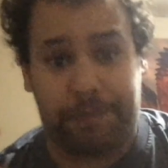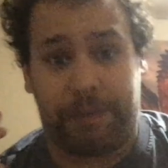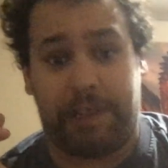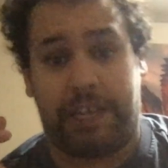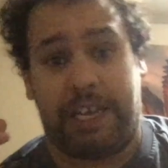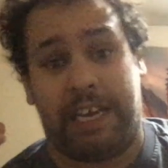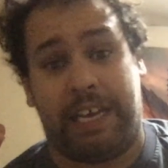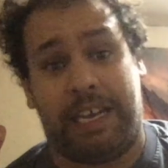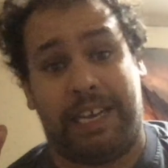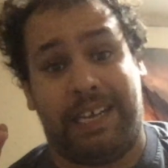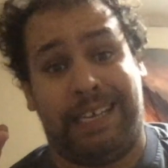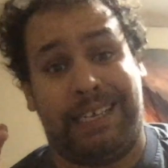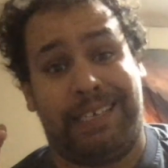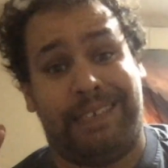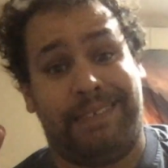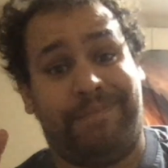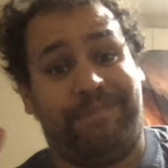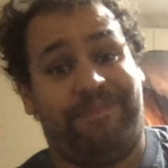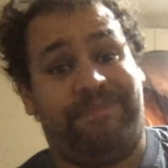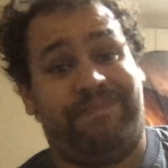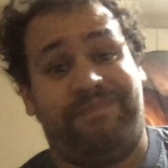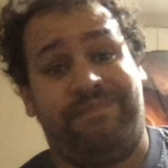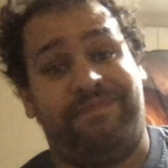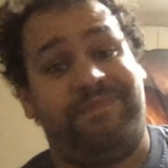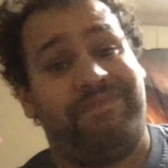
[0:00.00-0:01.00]

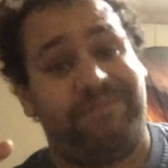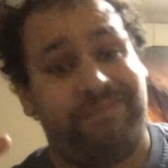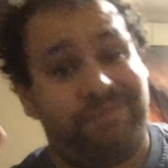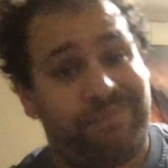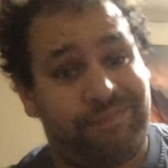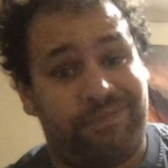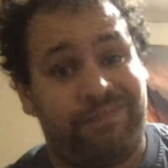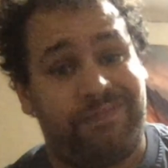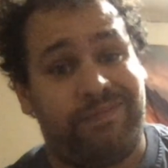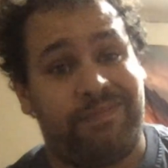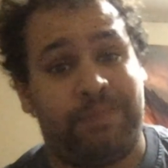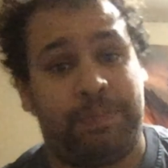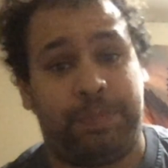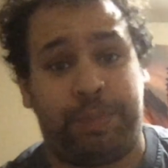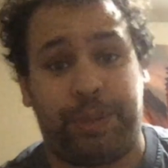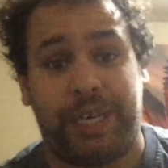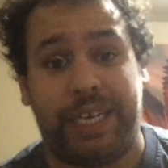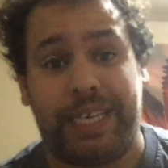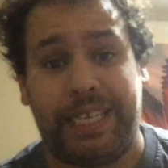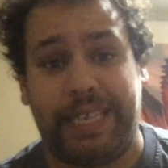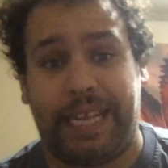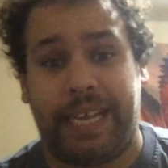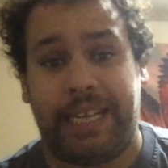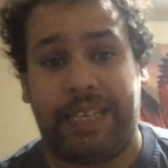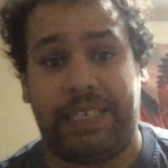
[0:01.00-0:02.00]
And
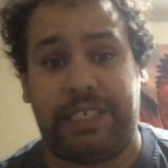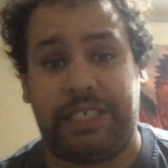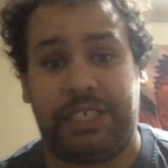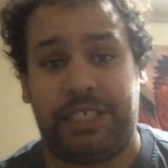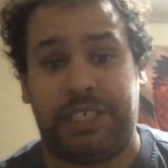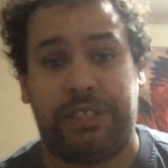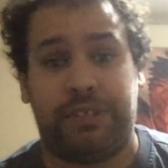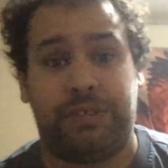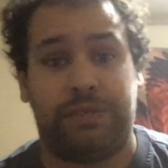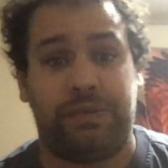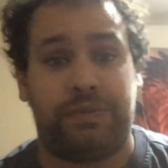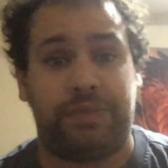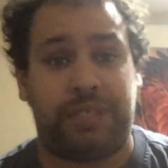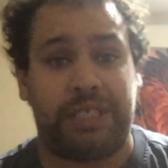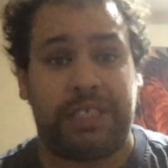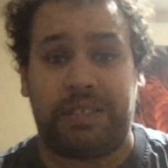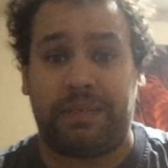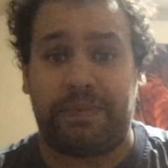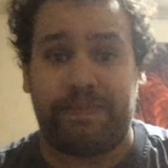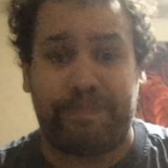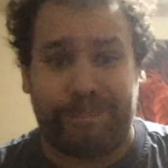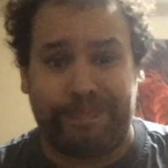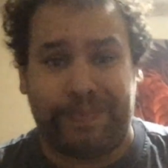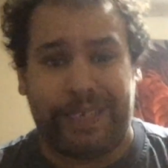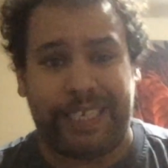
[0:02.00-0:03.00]
bringing that to you just
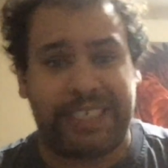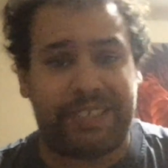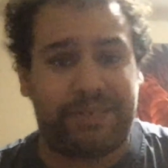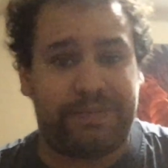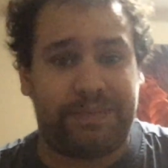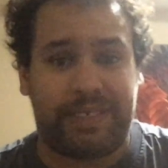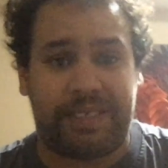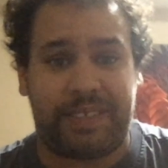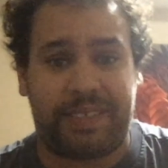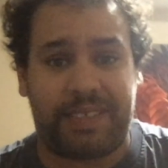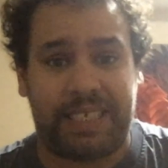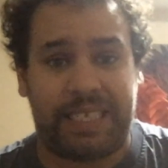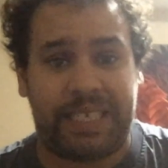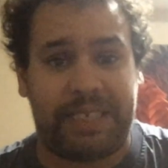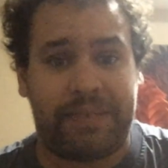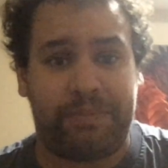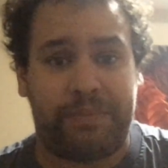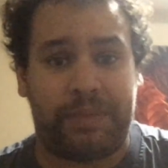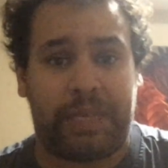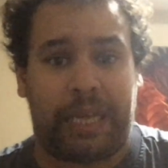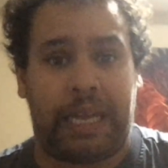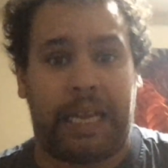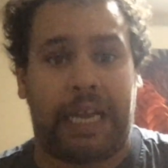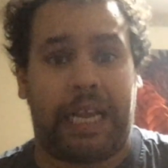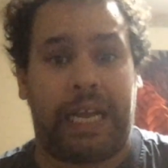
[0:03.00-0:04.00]
makes me seem
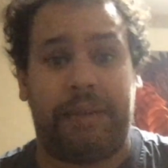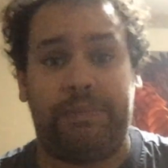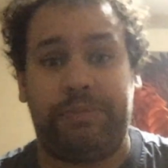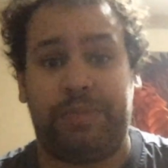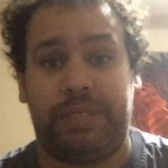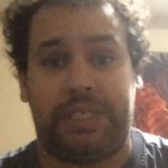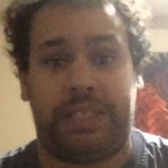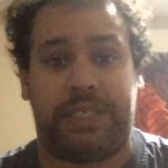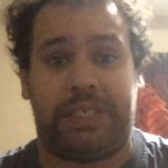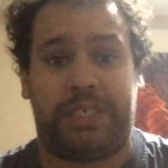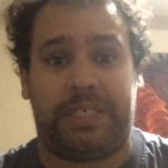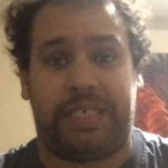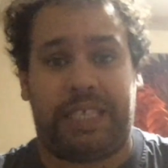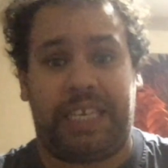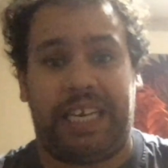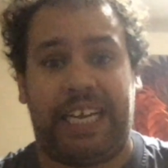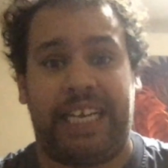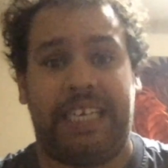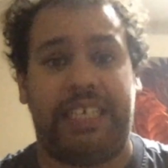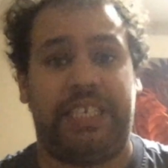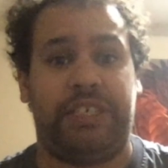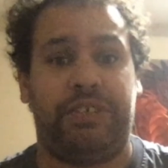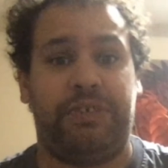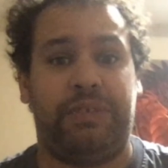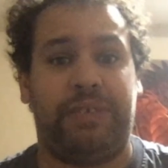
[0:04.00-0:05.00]
like I'm just
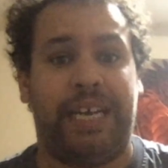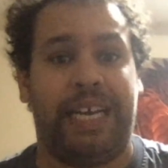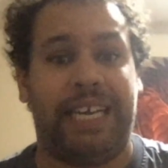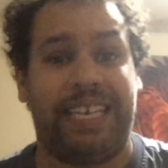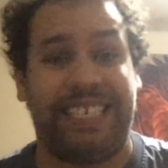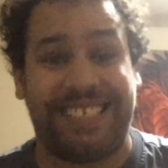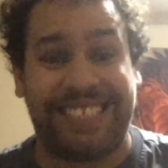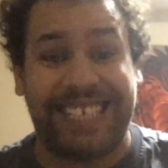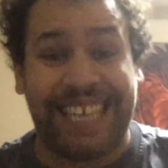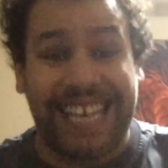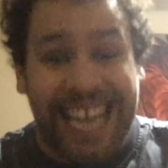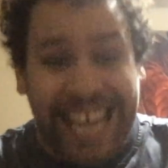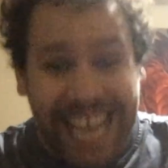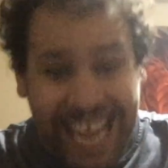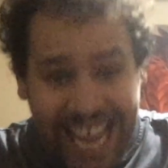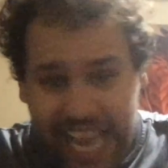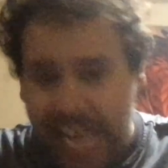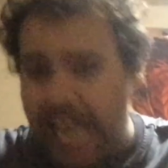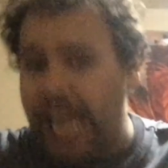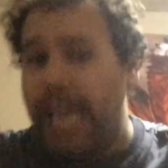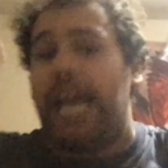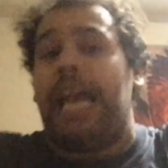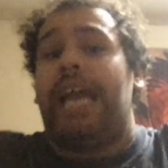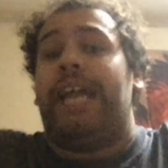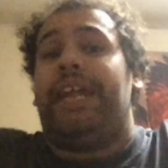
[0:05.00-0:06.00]
hearing you guys
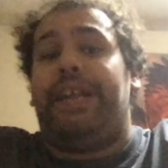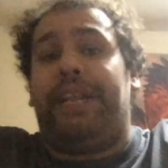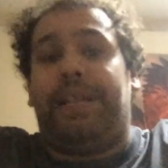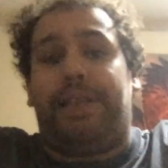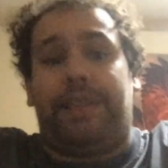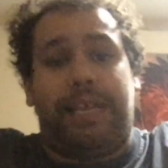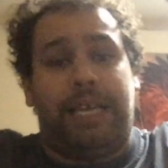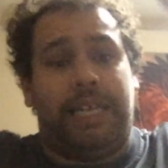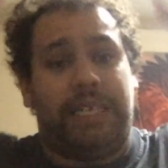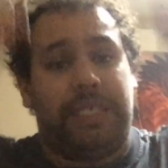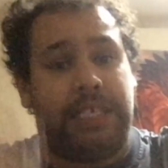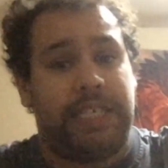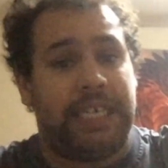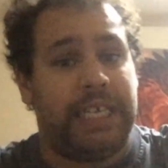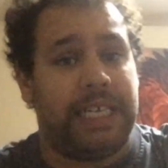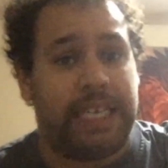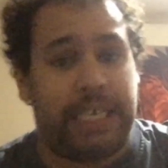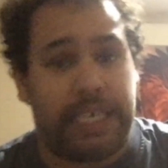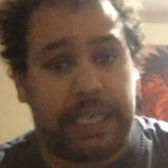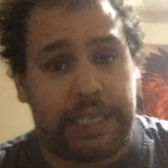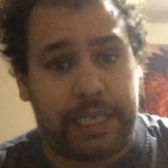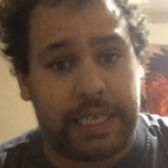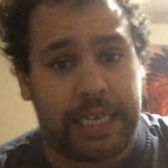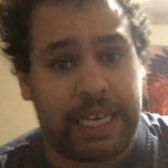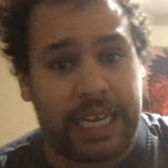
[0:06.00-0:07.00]
anything to get
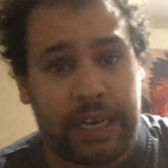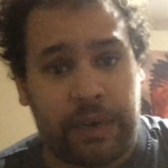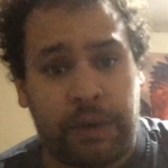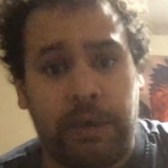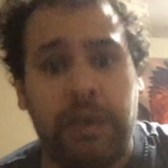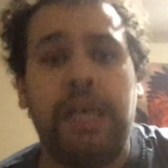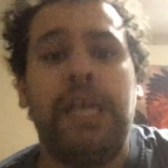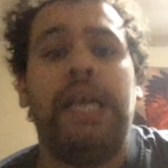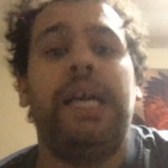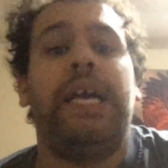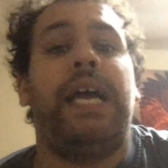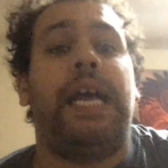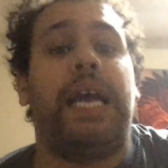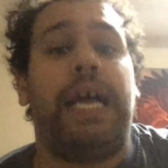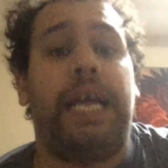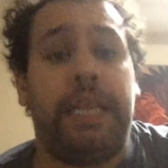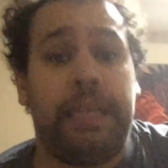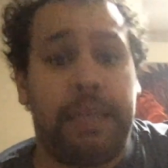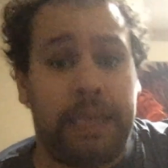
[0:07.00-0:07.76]
anything out. And